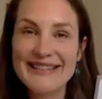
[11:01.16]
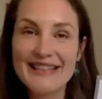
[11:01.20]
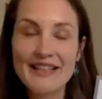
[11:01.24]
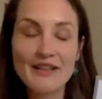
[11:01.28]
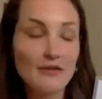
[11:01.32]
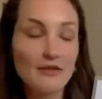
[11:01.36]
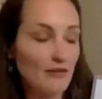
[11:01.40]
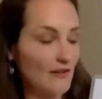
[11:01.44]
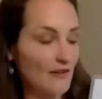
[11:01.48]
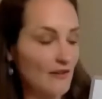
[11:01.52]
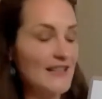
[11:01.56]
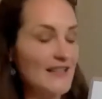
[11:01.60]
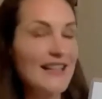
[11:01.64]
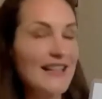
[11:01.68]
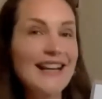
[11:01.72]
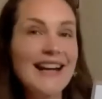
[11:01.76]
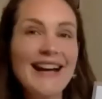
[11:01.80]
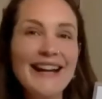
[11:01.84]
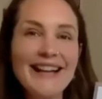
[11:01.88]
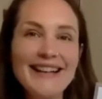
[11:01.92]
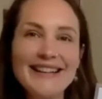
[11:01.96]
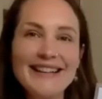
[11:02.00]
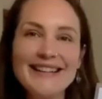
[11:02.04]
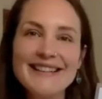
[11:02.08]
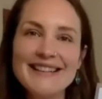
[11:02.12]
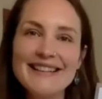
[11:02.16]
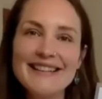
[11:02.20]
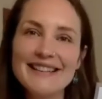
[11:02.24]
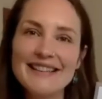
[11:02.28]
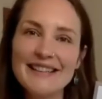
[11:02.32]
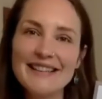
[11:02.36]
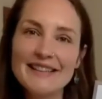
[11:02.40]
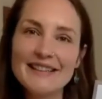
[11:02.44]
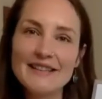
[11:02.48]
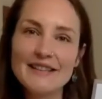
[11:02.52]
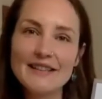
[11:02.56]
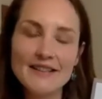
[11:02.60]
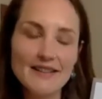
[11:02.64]
in
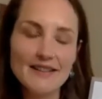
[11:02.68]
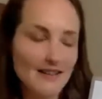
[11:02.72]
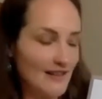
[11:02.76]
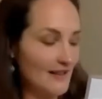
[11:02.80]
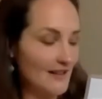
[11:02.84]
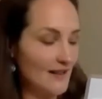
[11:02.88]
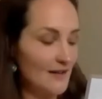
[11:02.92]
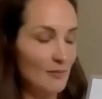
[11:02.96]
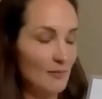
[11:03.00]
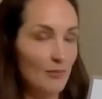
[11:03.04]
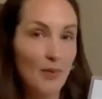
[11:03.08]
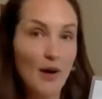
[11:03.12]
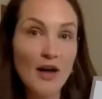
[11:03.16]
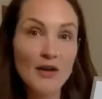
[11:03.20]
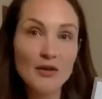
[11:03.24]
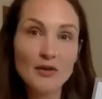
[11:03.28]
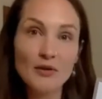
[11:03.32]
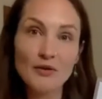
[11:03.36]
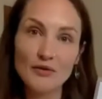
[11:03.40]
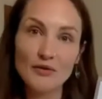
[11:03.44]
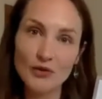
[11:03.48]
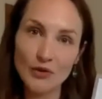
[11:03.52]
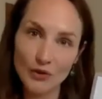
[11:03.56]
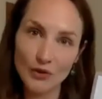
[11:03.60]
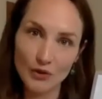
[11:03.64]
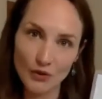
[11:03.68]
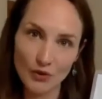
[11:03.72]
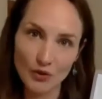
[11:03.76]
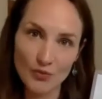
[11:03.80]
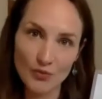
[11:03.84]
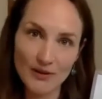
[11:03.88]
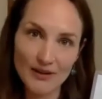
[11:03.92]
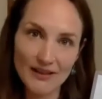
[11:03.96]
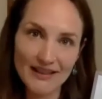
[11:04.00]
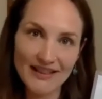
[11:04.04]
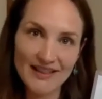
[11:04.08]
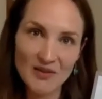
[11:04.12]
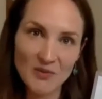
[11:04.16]
physicality. This is part of the
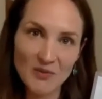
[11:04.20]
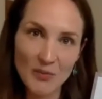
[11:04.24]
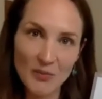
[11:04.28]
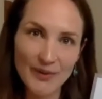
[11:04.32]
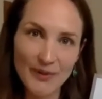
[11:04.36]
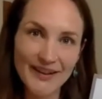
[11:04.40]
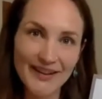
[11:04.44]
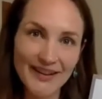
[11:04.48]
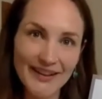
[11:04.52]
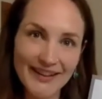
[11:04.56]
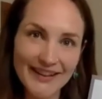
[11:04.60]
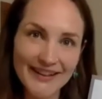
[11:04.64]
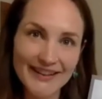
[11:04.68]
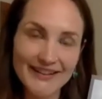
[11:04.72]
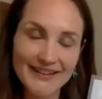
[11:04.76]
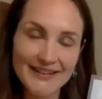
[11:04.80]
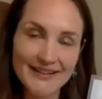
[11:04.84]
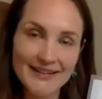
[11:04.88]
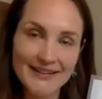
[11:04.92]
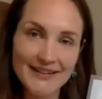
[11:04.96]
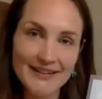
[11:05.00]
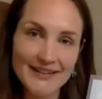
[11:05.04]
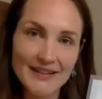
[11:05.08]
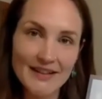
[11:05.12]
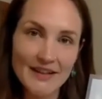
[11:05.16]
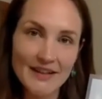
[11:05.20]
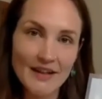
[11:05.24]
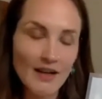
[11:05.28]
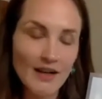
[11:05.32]
human experience.